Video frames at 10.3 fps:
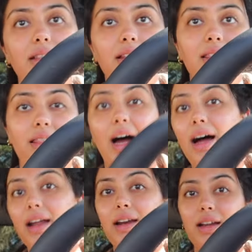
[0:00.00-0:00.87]
than
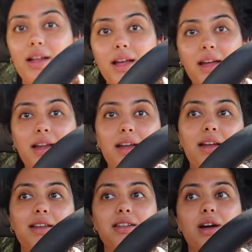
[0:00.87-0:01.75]
that, it
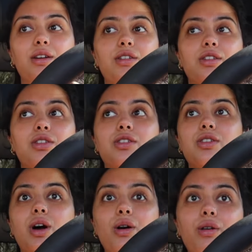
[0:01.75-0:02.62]
is
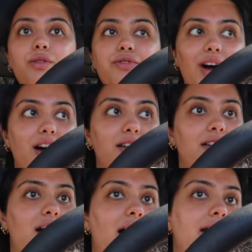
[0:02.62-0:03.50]
so
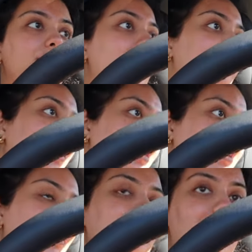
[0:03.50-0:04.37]
fun. I am
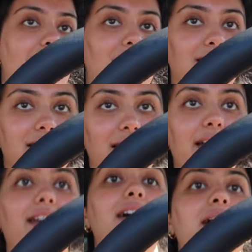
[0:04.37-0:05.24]
having a blast. Like,